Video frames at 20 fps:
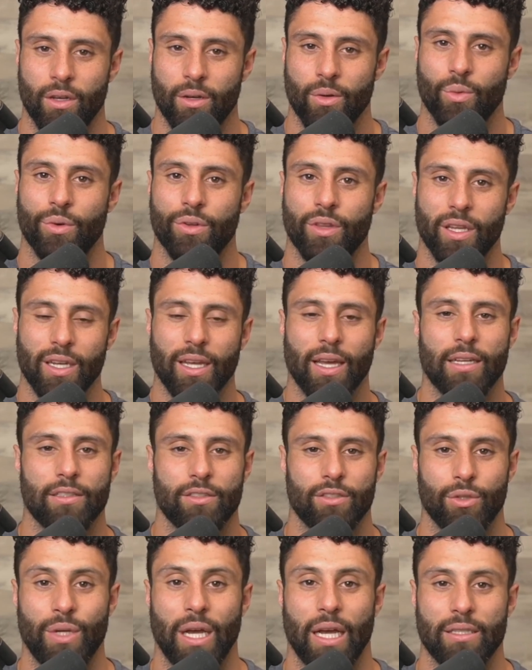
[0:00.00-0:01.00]
Well, then yes,
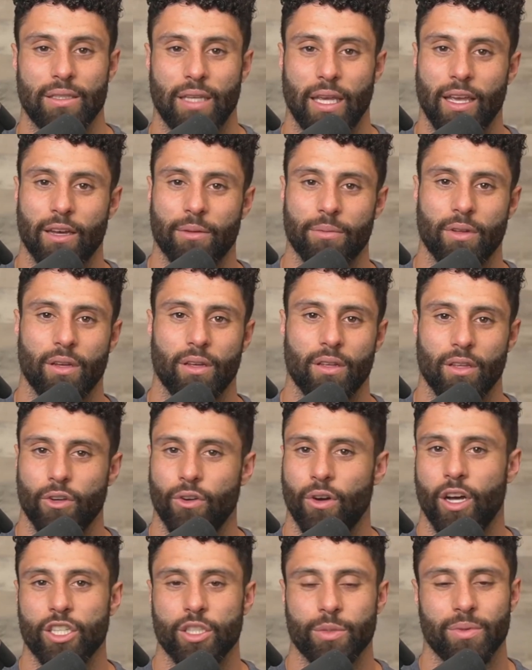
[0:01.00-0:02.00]
you got scammed. You
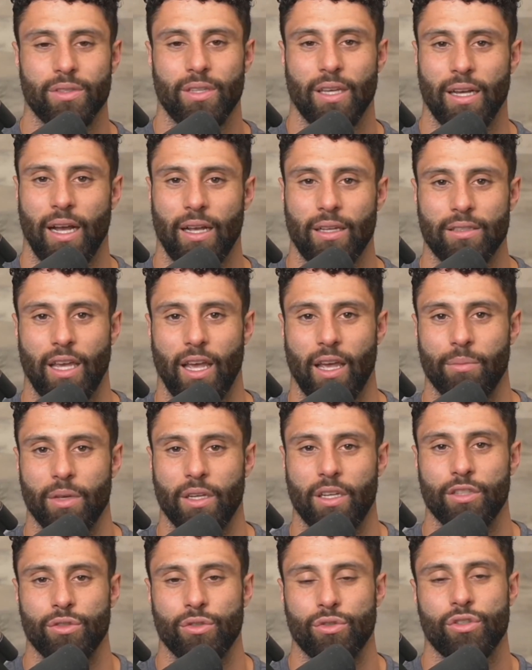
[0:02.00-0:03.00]
100% got scammed
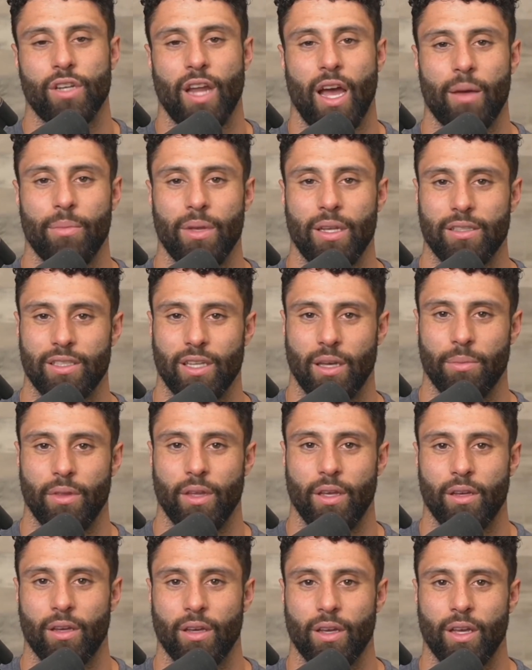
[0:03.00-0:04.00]
because you should not be in
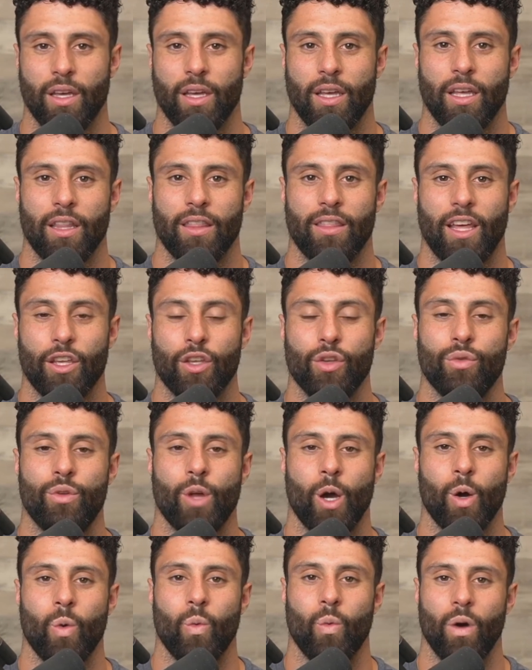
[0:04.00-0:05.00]
something that you
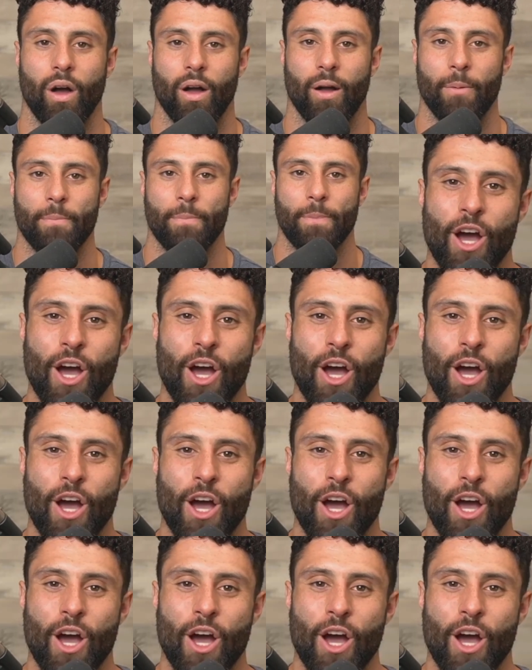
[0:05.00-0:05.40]
don't want.